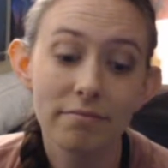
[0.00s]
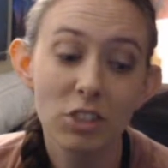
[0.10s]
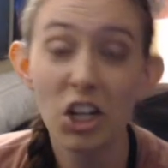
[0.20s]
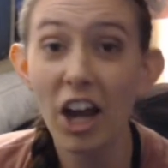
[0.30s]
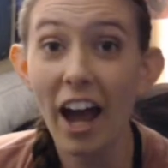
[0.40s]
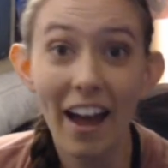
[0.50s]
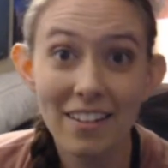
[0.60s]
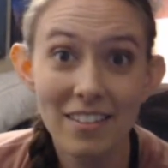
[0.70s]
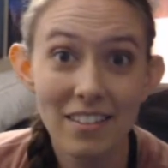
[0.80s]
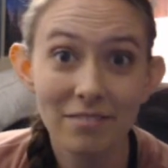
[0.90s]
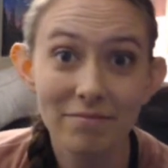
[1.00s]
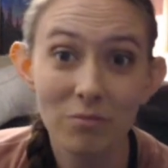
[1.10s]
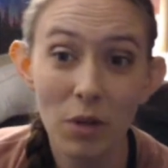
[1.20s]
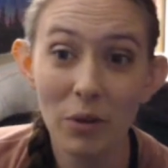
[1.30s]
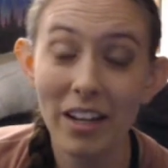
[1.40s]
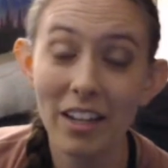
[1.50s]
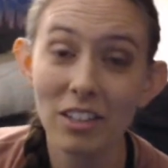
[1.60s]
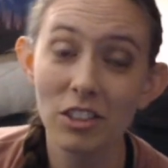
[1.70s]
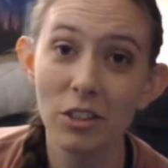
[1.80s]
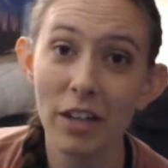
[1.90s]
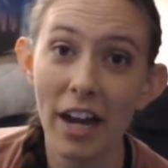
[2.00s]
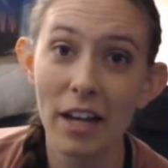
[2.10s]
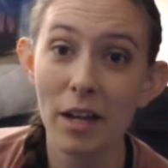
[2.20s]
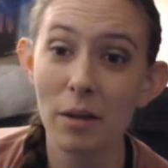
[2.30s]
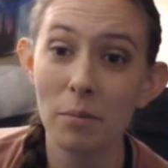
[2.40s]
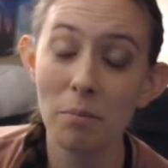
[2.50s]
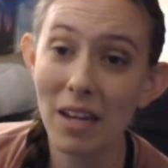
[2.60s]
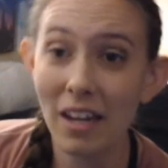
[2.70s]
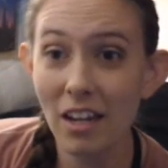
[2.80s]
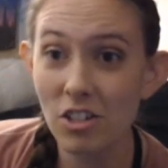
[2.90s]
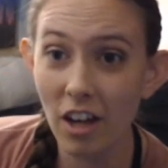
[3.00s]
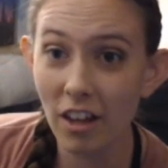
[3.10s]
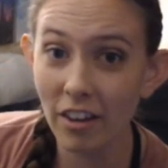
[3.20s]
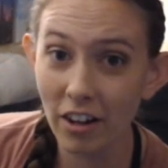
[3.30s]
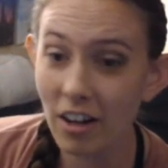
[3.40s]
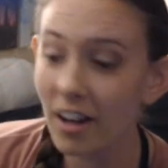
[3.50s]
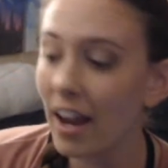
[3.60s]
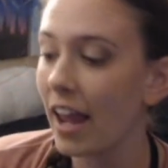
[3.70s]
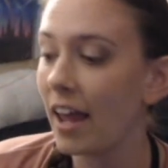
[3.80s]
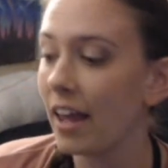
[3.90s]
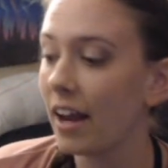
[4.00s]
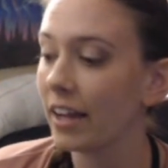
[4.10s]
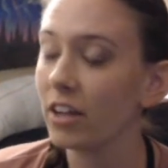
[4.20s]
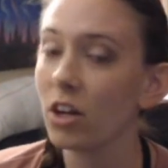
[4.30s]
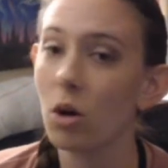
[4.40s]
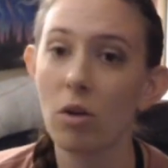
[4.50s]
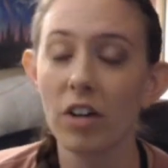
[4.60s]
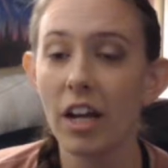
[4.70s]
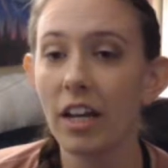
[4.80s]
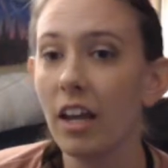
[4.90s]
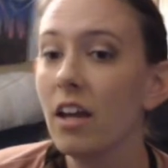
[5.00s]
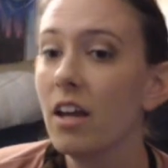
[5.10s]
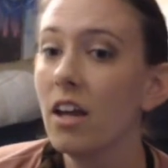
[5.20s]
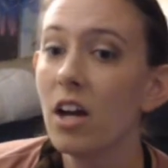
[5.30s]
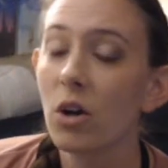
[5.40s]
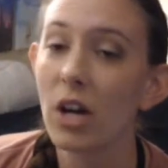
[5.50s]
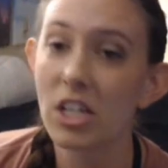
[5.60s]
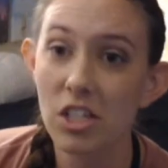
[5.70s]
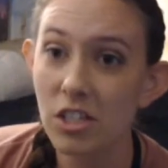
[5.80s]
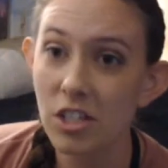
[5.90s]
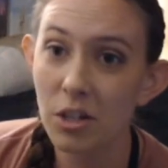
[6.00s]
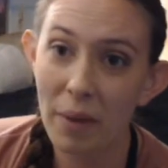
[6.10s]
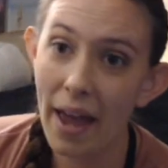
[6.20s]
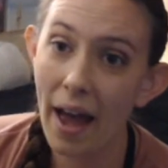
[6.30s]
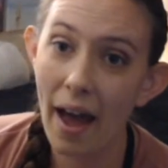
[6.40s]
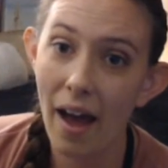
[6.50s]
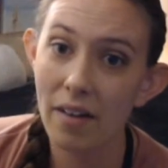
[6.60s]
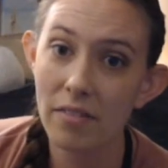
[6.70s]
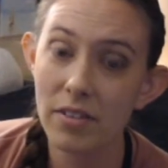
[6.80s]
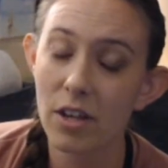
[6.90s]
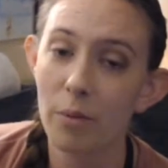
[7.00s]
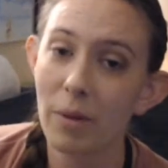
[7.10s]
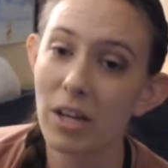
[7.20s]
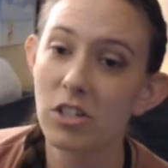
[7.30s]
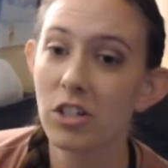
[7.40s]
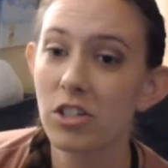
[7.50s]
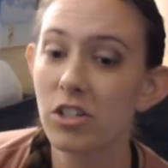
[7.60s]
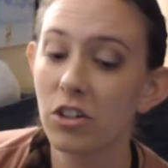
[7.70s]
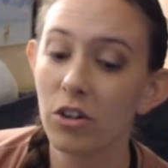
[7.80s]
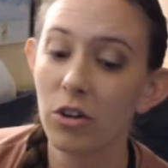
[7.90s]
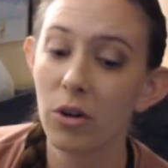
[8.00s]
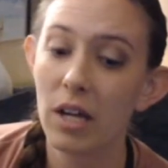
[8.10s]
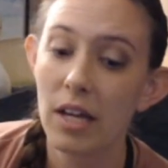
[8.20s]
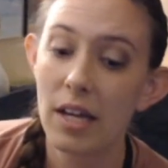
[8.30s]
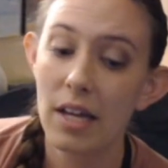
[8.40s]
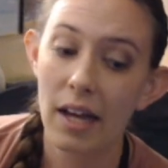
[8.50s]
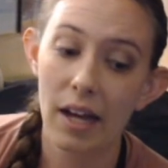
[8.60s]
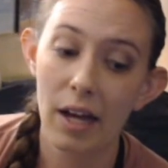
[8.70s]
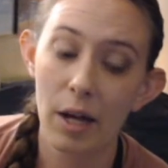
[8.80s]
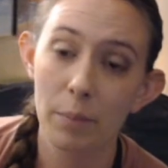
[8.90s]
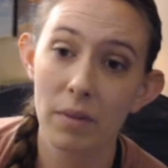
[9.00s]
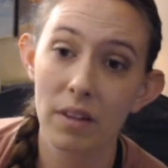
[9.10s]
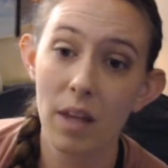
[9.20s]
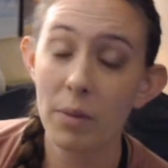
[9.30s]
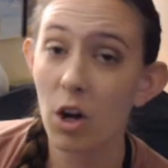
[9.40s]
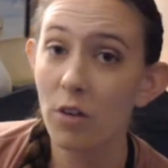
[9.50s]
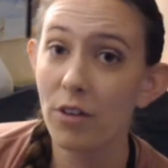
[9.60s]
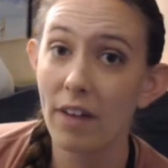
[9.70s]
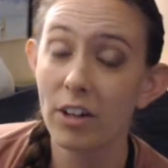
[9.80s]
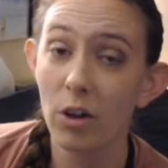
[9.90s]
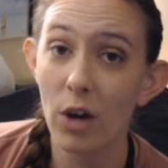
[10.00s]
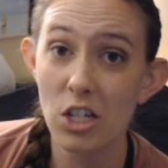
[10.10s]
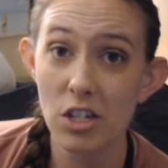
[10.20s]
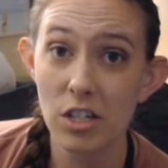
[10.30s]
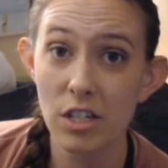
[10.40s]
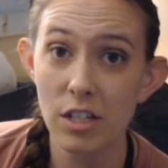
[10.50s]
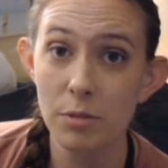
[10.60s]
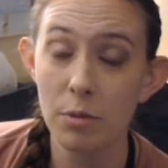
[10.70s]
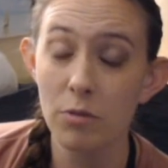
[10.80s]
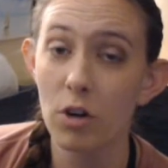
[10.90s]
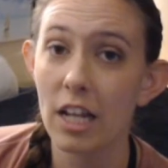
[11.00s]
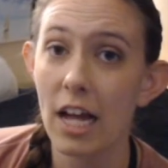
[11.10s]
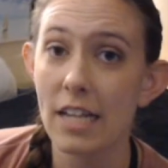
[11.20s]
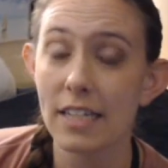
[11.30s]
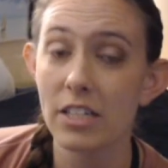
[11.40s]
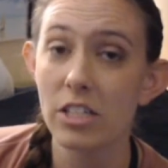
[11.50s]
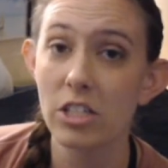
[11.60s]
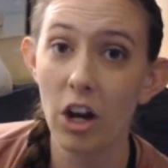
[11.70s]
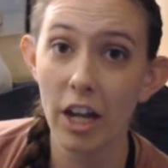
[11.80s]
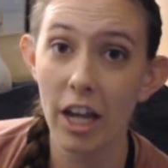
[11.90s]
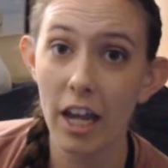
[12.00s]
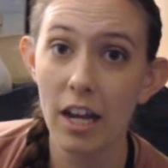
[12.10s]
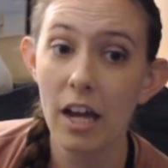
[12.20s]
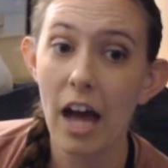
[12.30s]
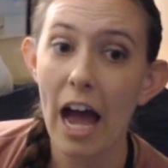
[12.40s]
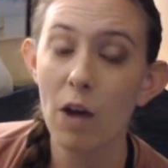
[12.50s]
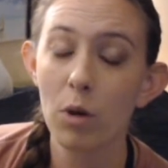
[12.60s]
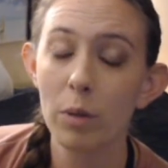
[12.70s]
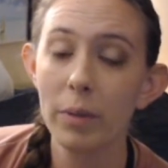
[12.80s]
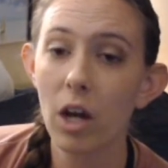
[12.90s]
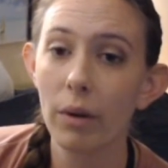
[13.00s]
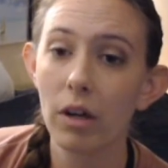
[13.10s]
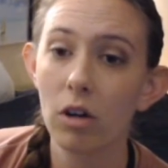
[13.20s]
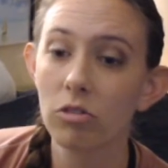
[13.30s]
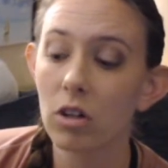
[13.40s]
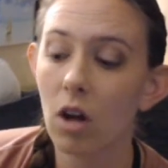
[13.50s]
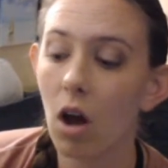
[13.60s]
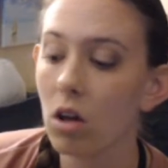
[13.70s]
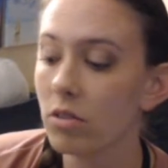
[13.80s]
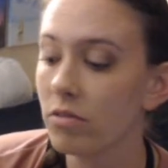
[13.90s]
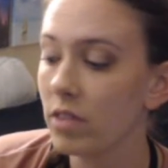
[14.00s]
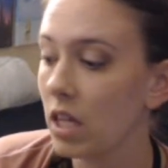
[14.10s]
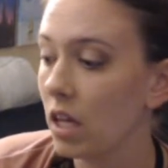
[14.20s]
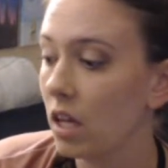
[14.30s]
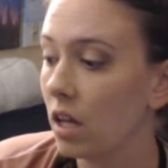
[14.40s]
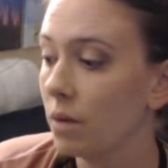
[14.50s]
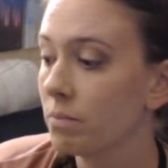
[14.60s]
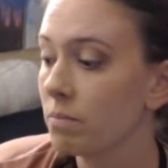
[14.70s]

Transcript: chat, where we get to kind of meet each other and I can go over any questions you may have. So make sure to let me know if you have any questions before class gets started. I will be going over all of the